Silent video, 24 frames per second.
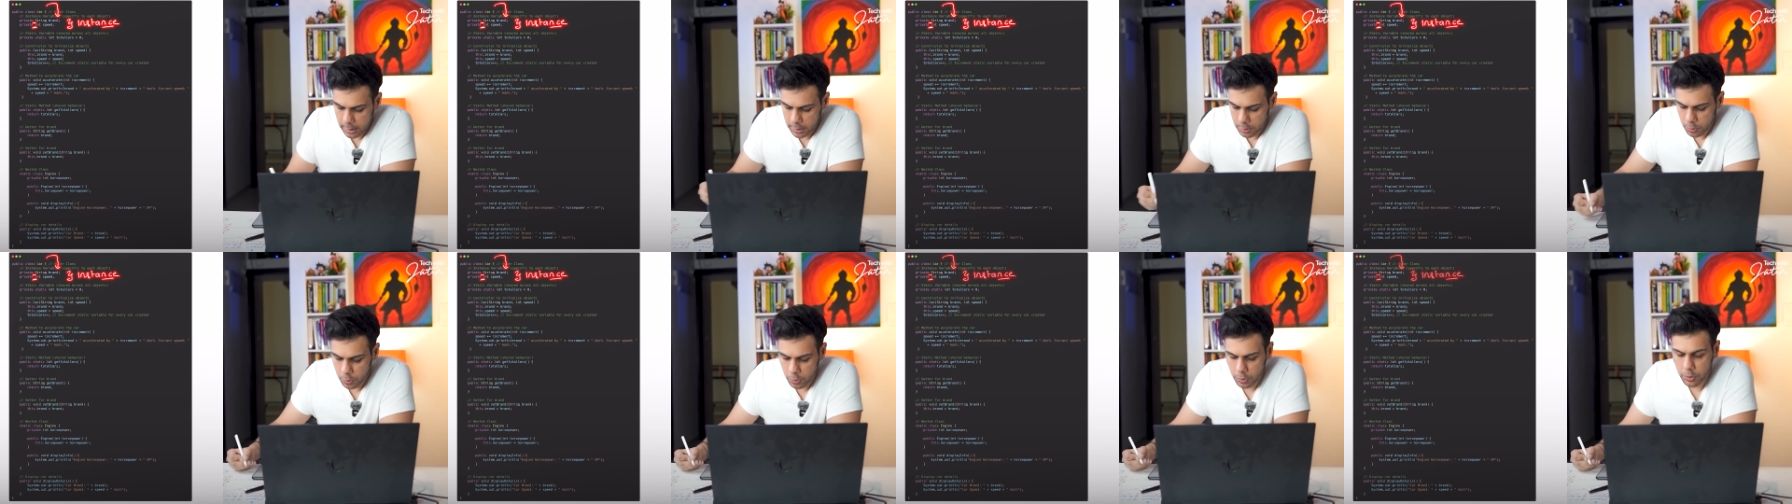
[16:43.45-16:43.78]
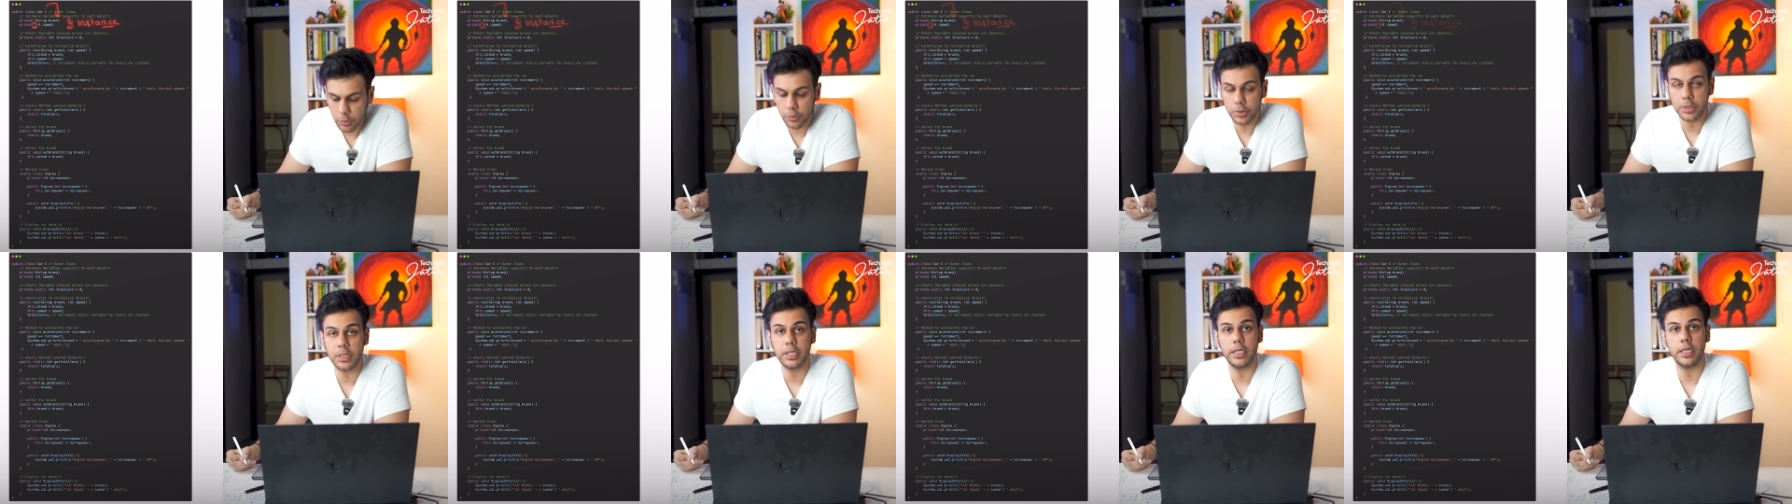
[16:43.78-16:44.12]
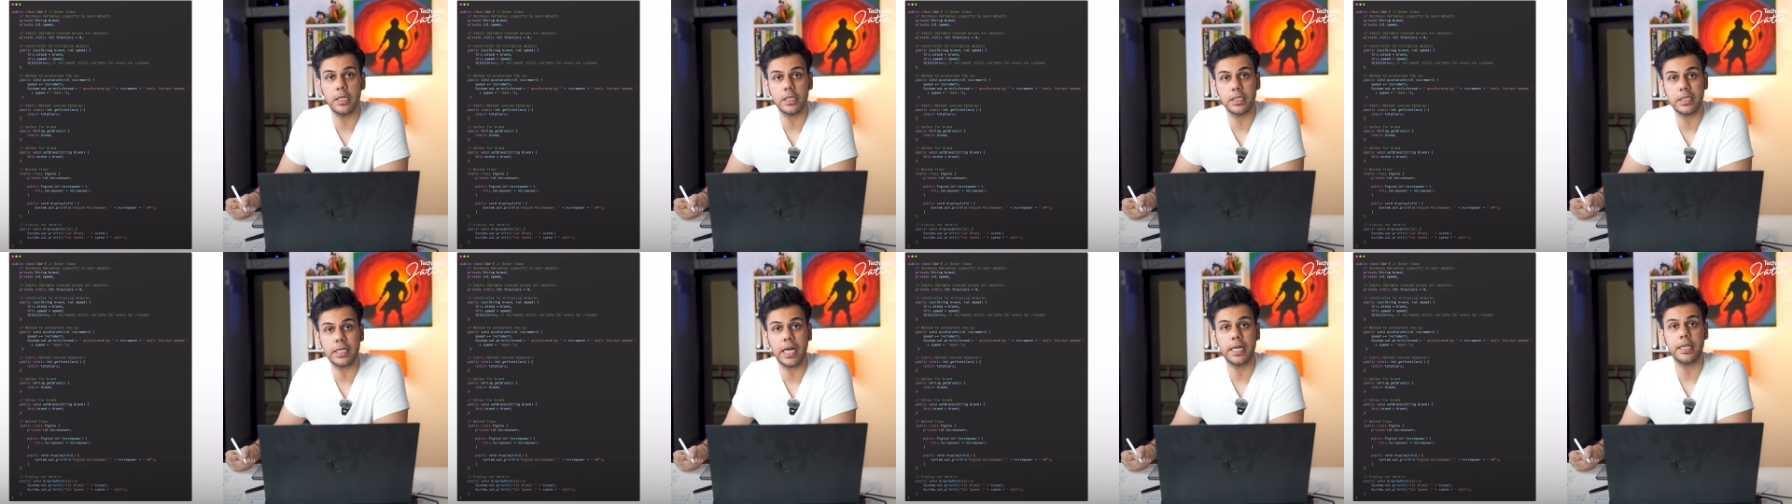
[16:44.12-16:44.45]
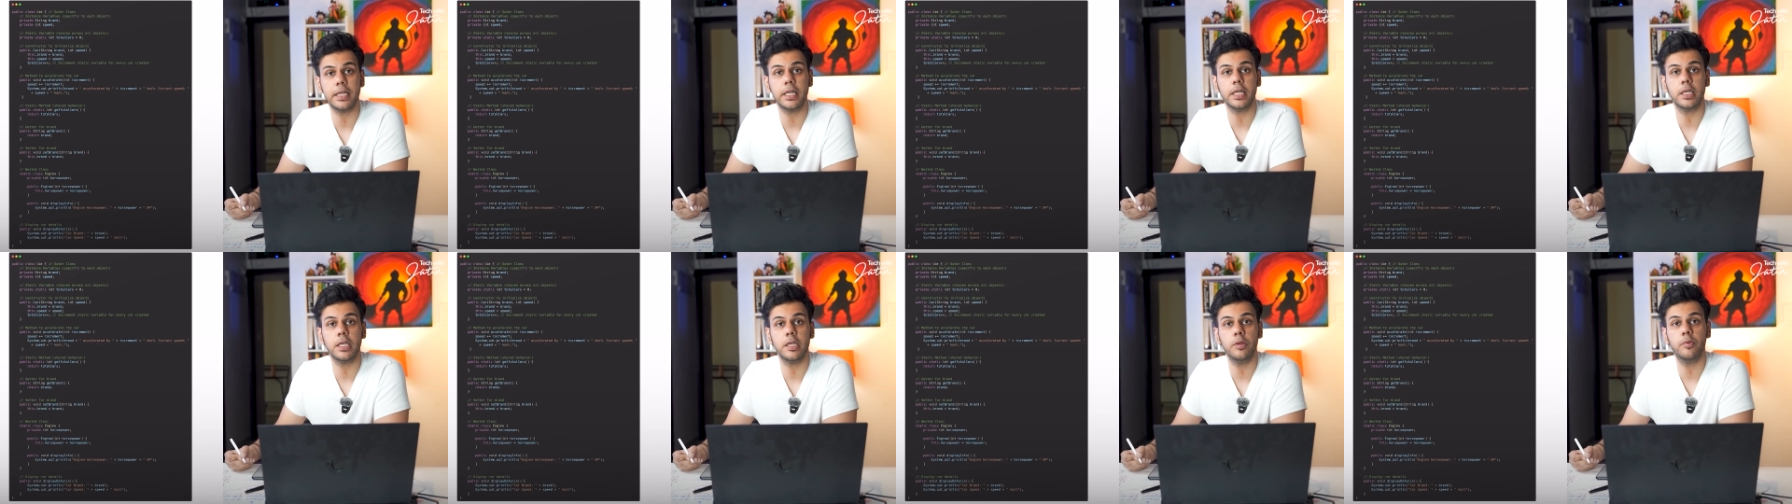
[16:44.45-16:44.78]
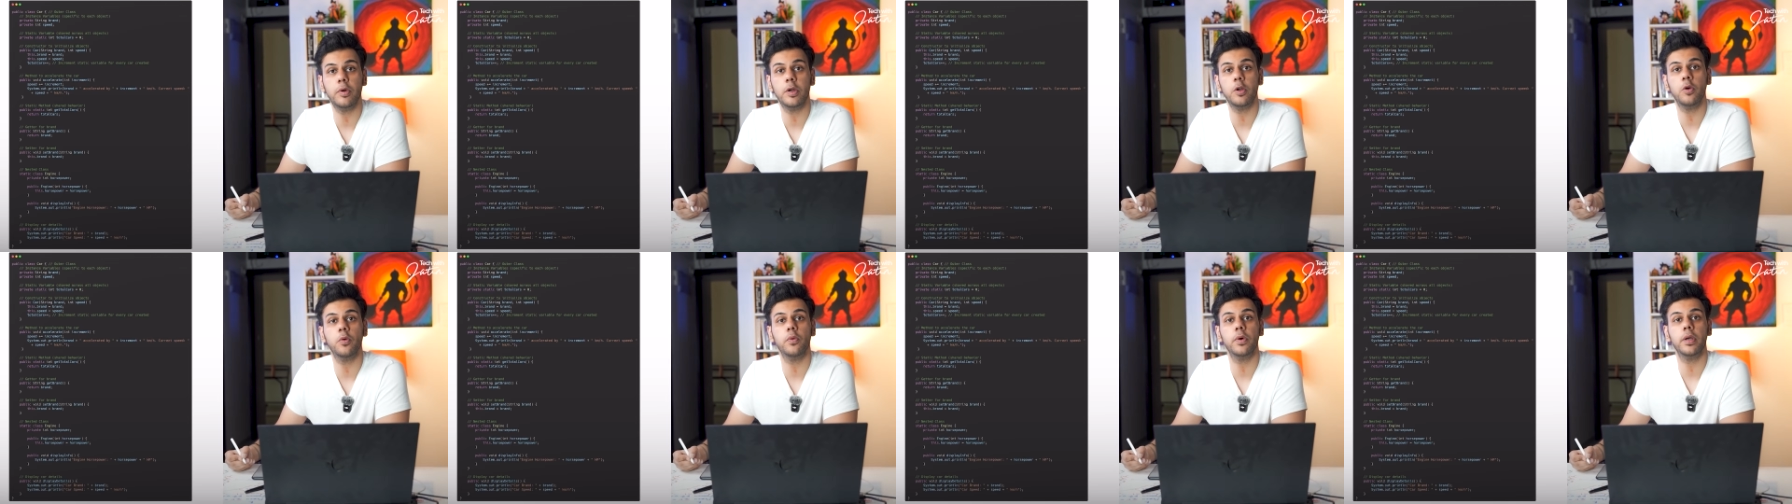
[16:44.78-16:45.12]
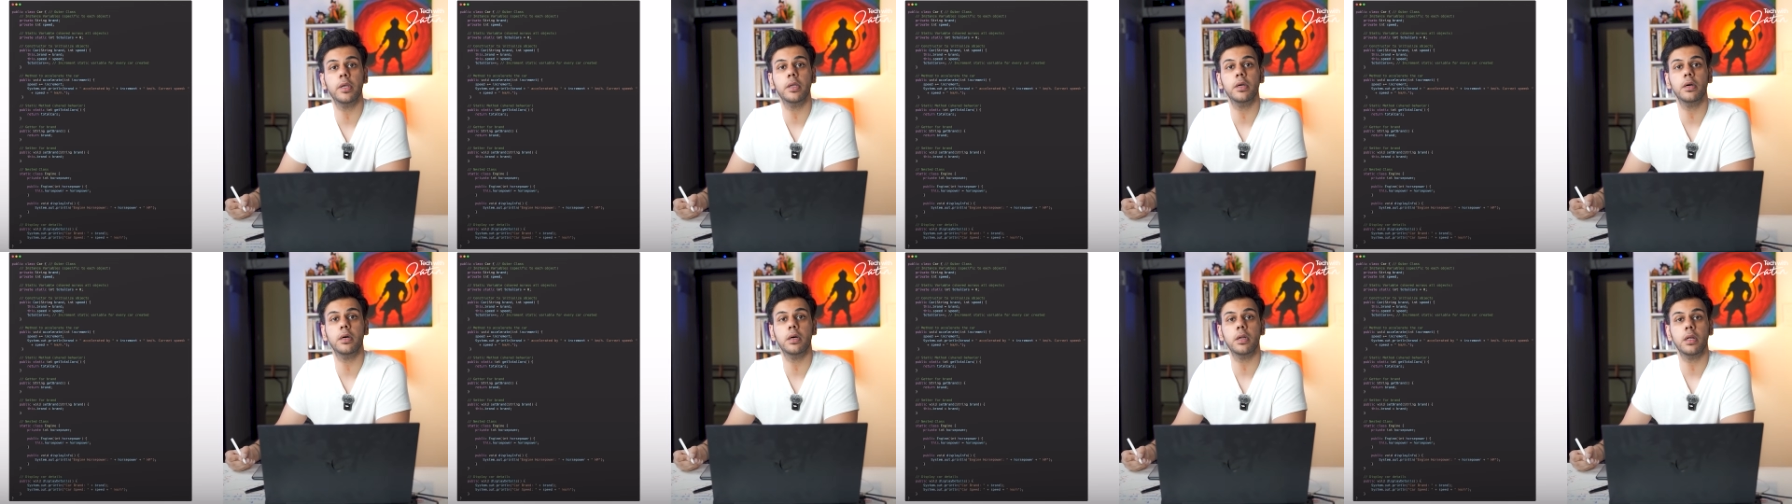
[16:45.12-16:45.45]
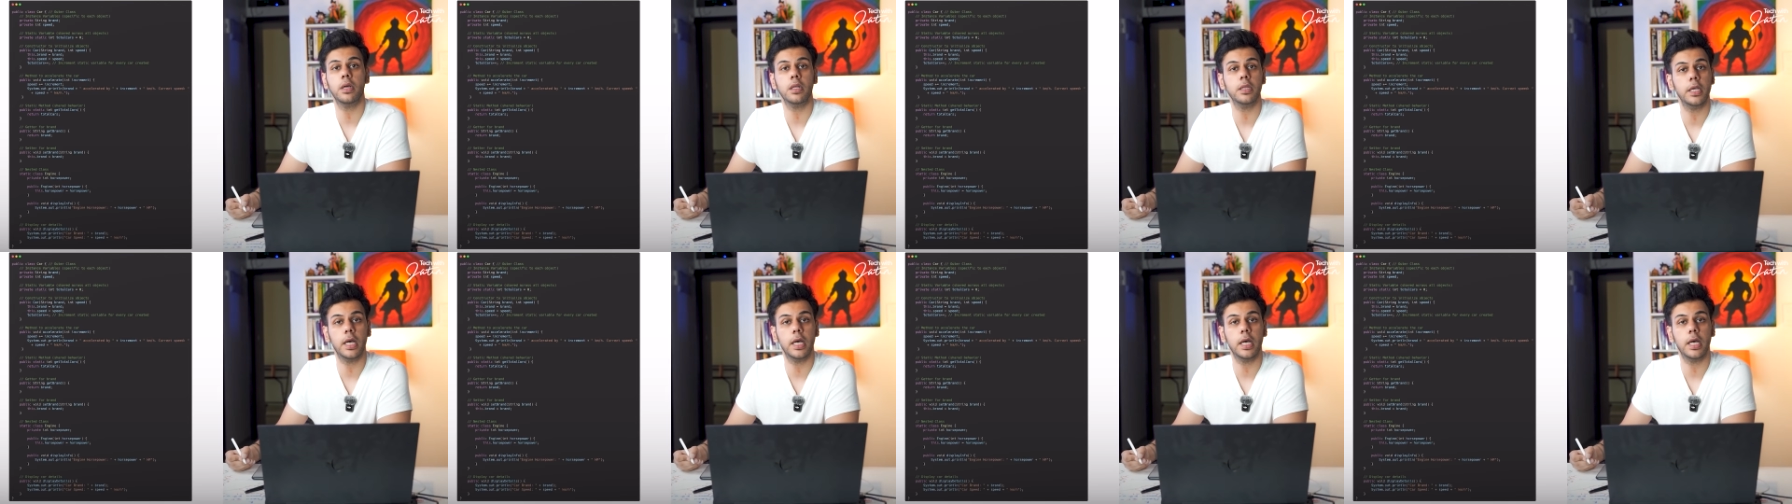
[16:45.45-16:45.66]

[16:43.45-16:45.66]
Do you see a static keyword over here?